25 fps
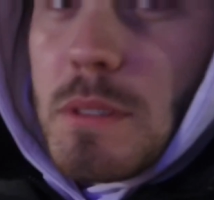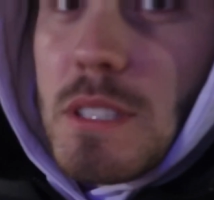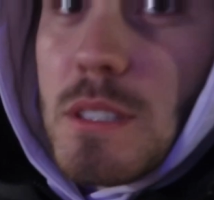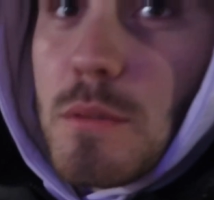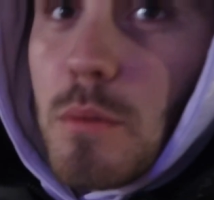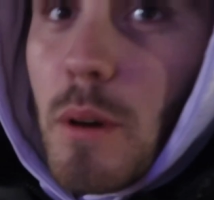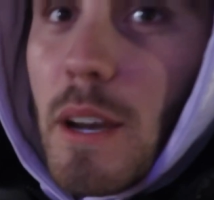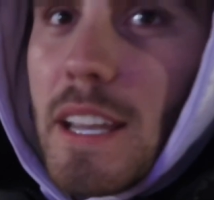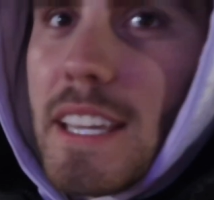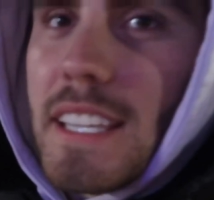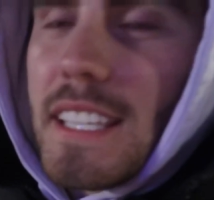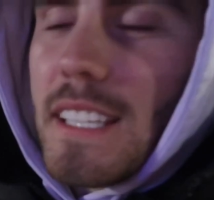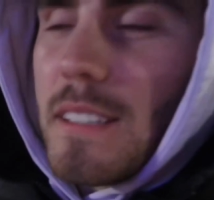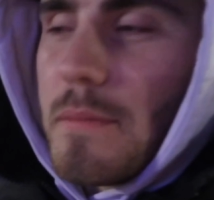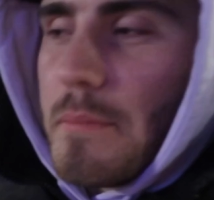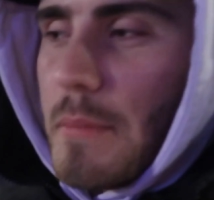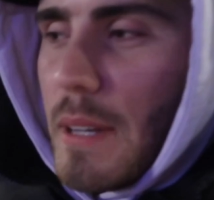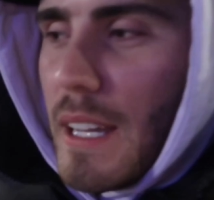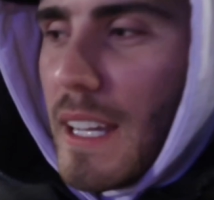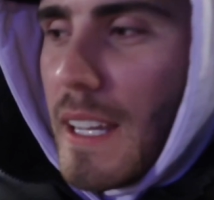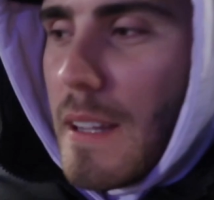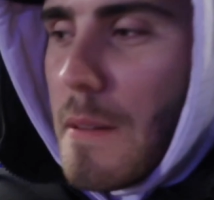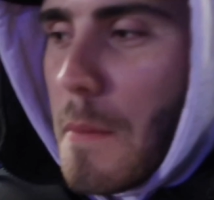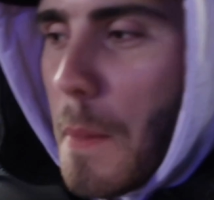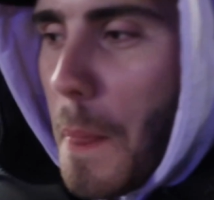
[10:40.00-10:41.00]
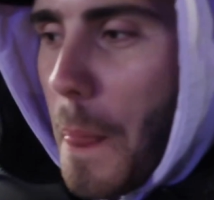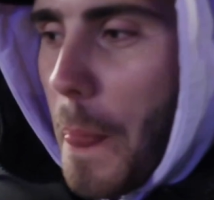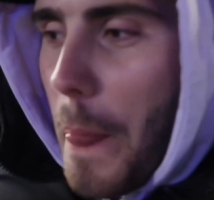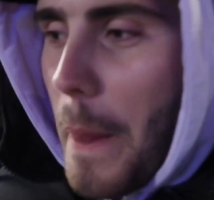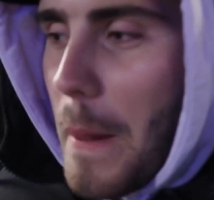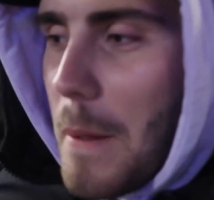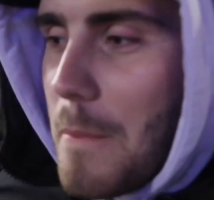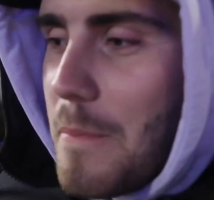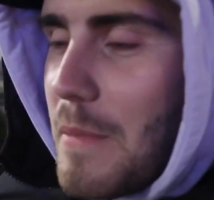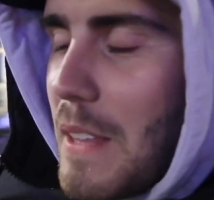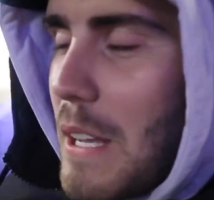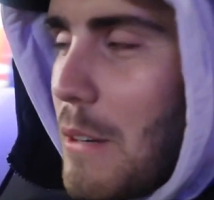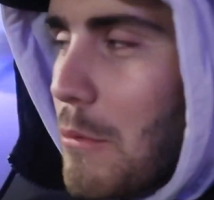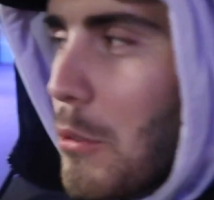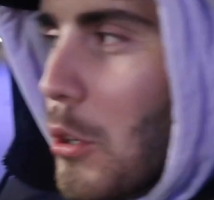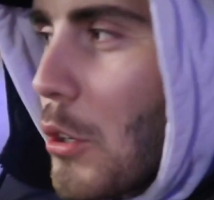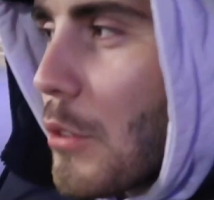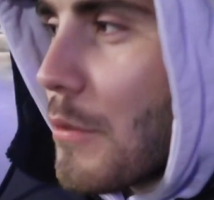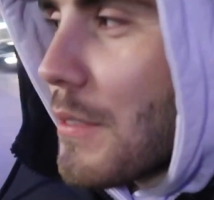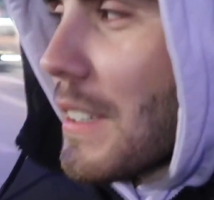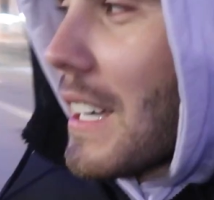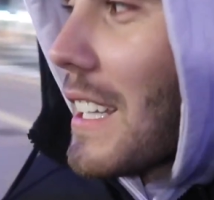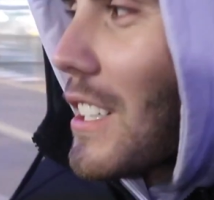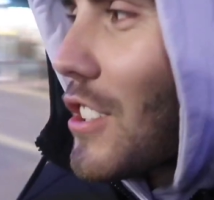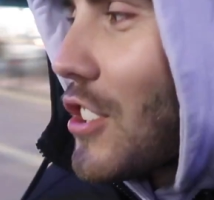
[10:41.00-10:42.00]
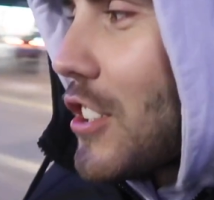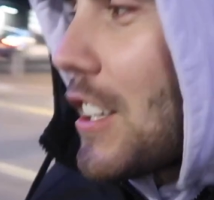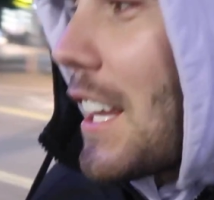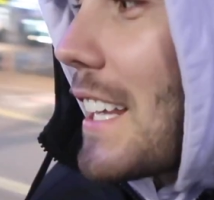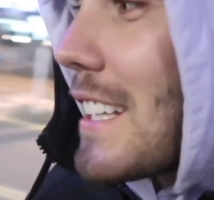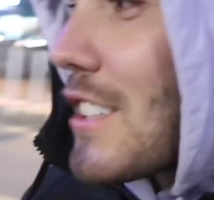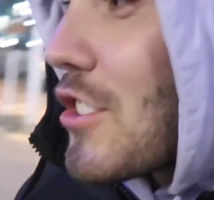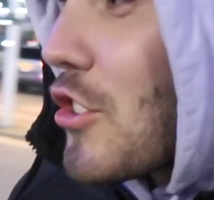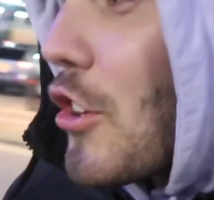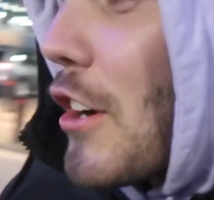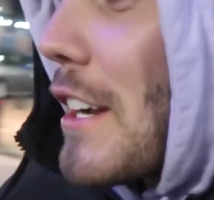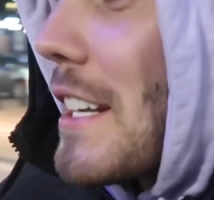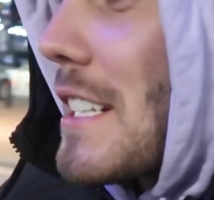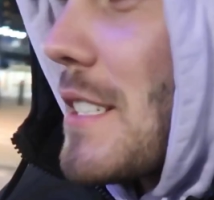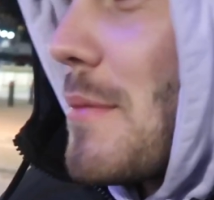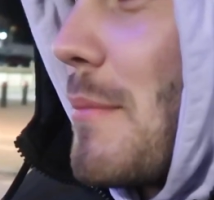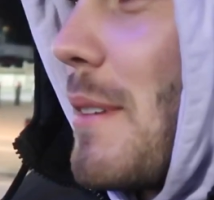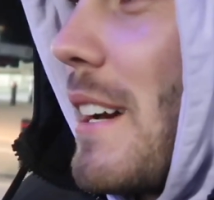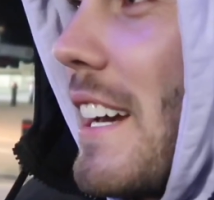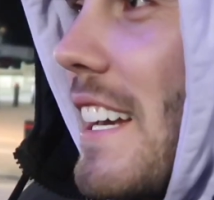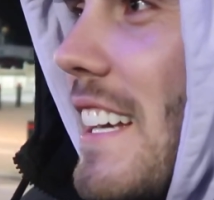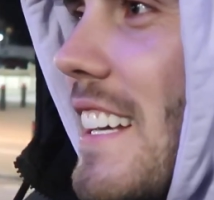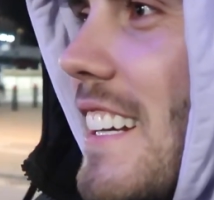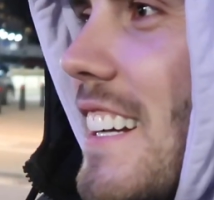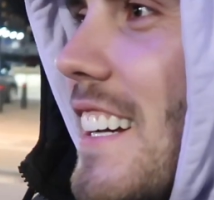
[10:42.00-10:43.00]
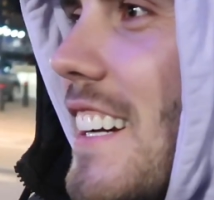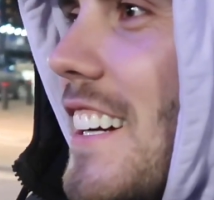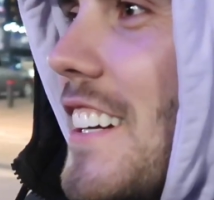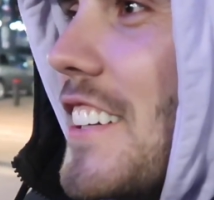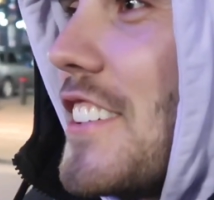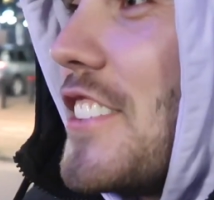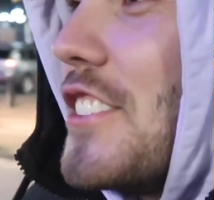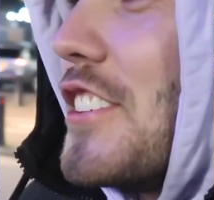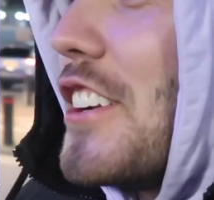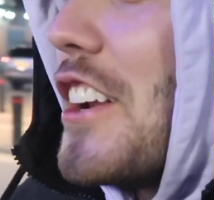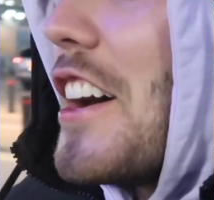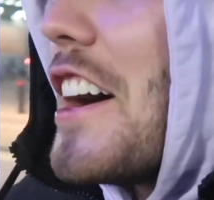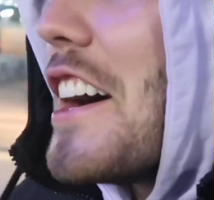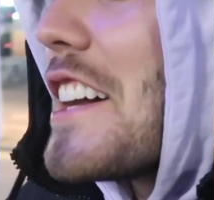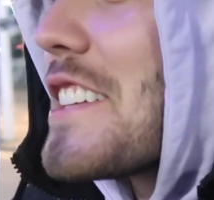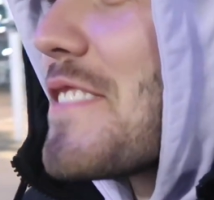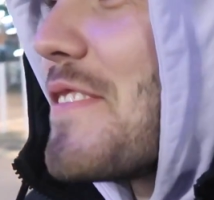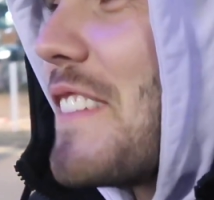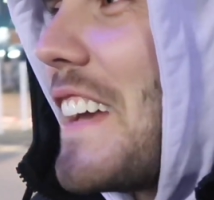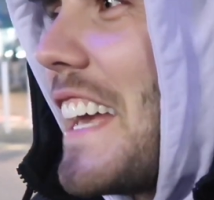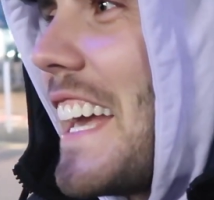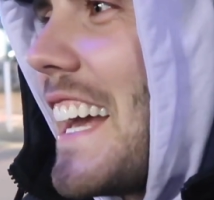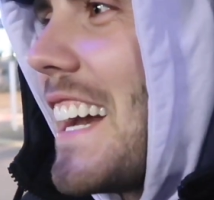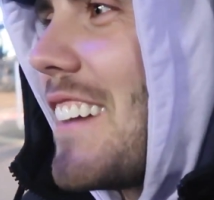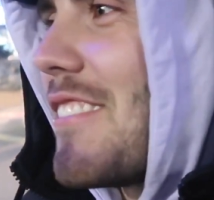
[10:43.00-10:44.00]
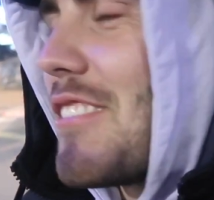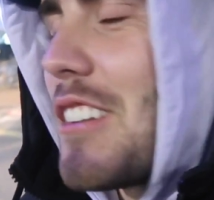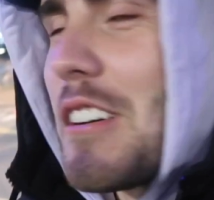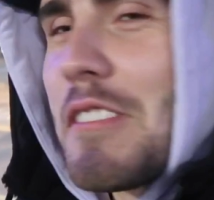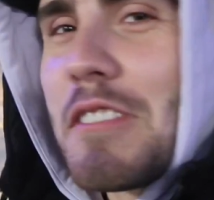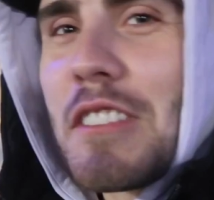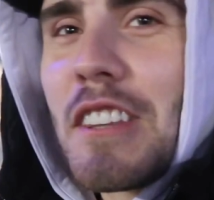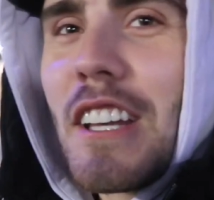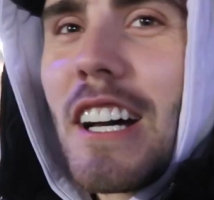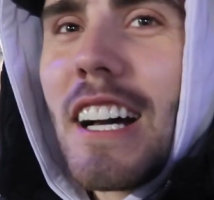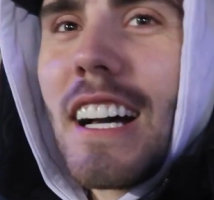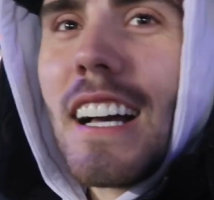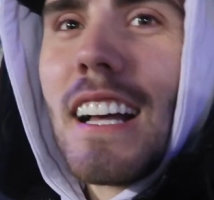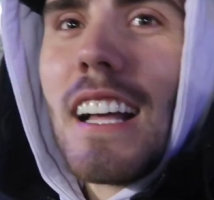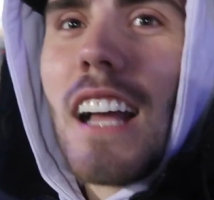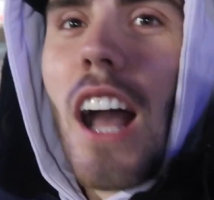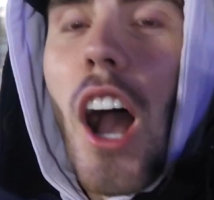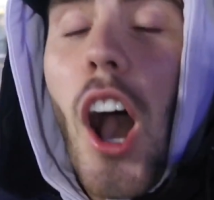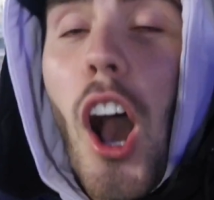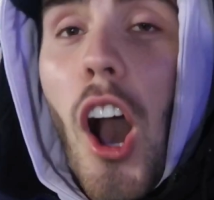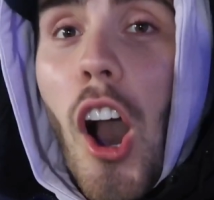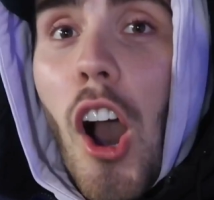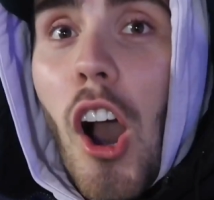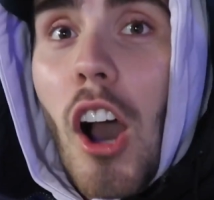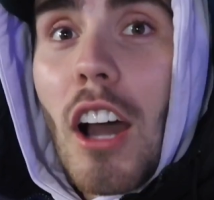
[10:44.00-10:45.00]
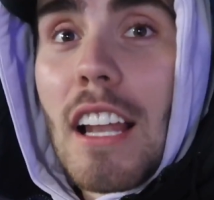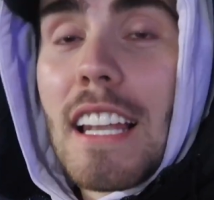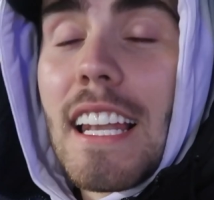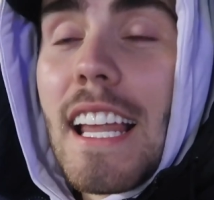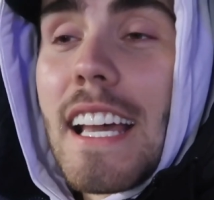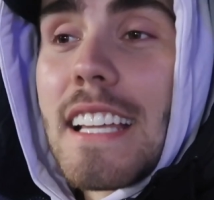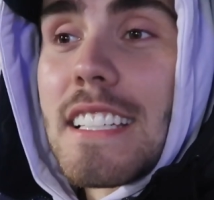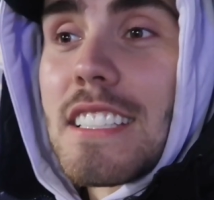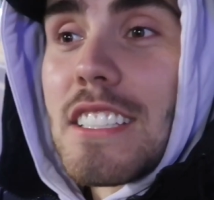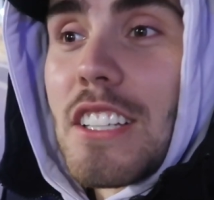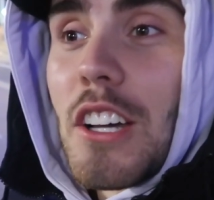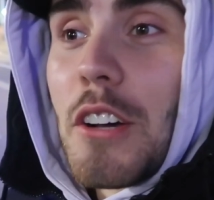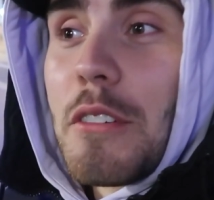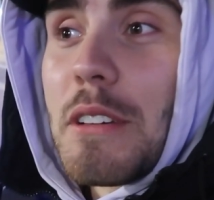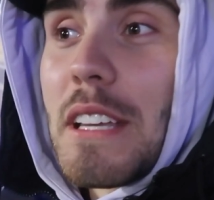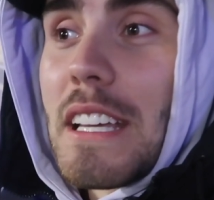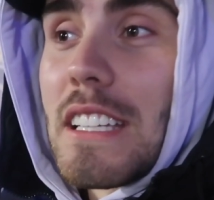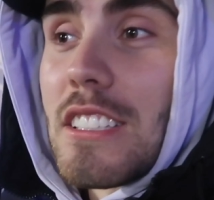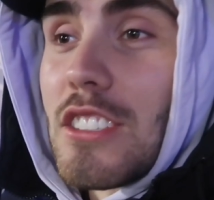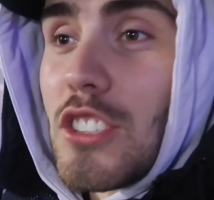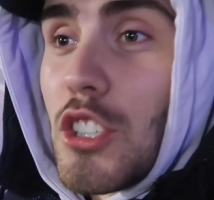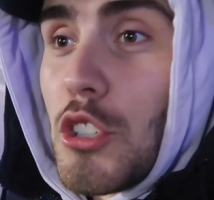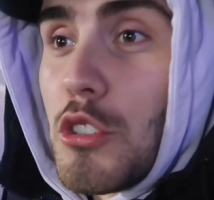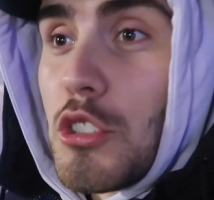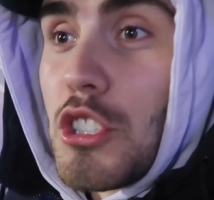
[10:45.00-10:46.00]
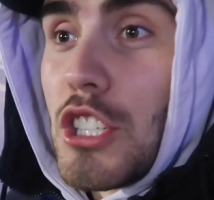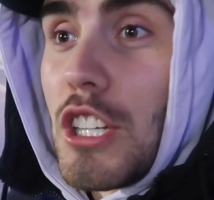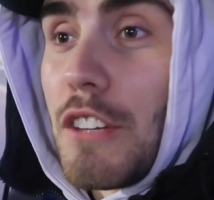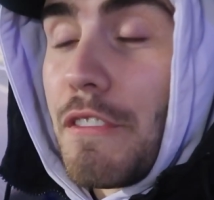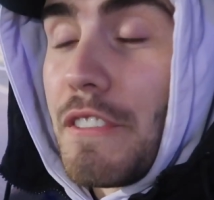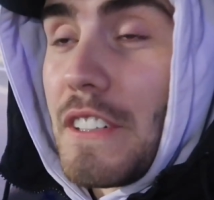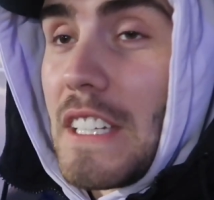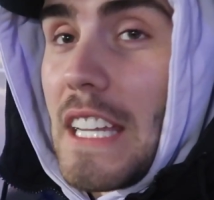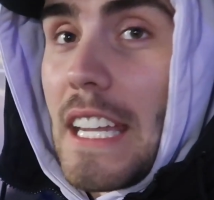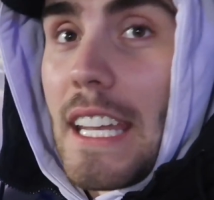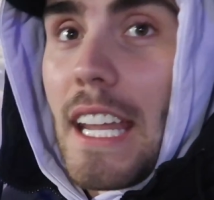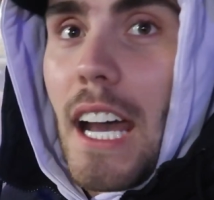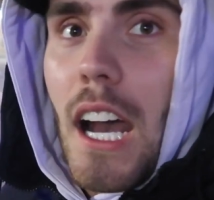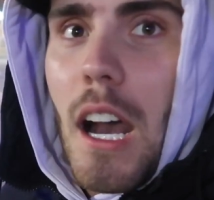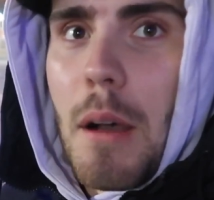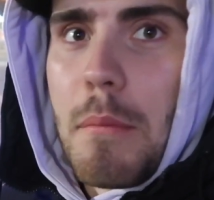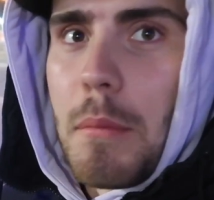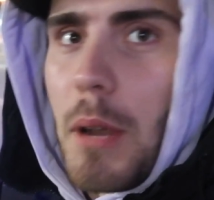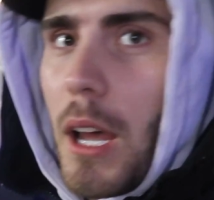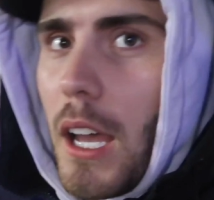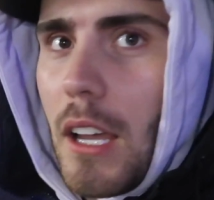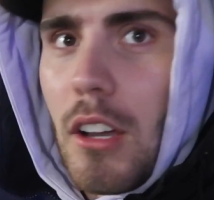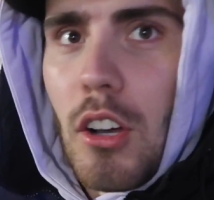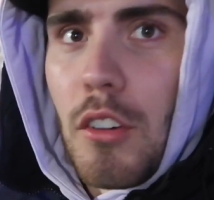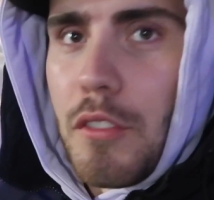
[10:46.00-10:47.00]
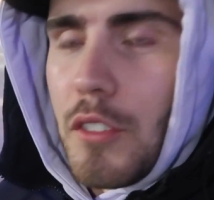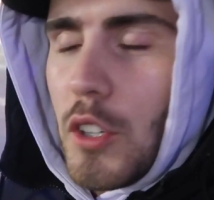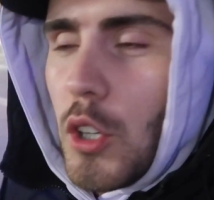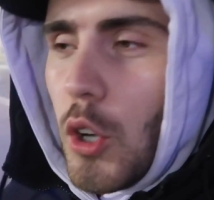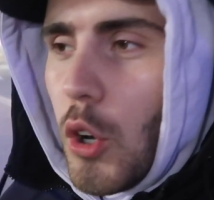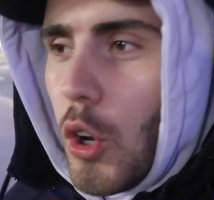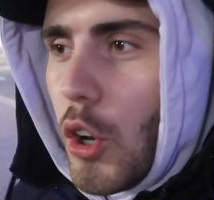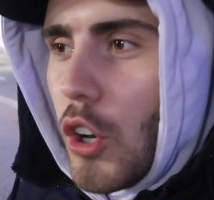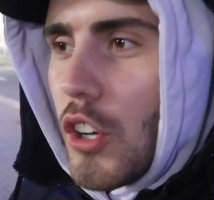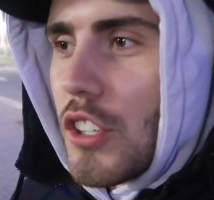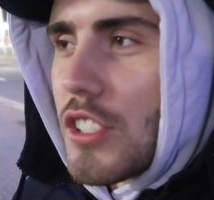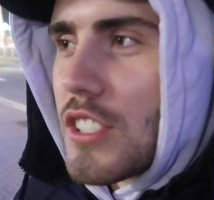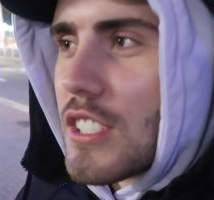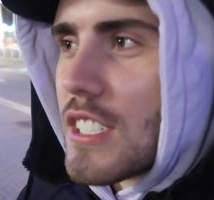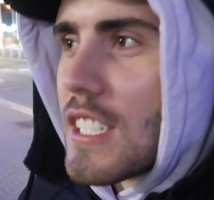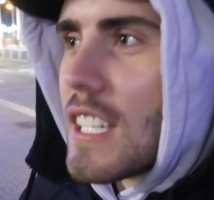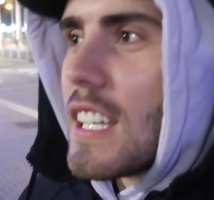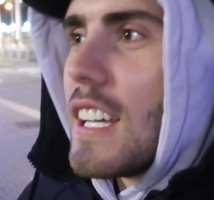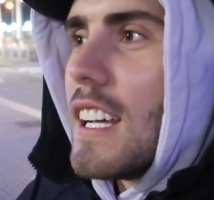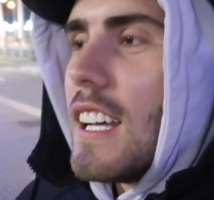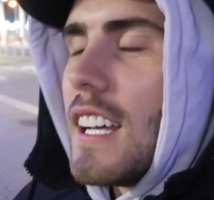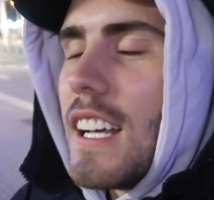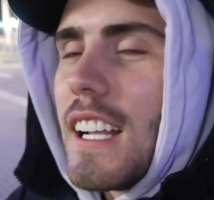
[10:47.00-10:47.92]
persuaded me. Well, they tricked me. You lured me in with the, oh, let's go get sushi for dinner. I'm like, of course.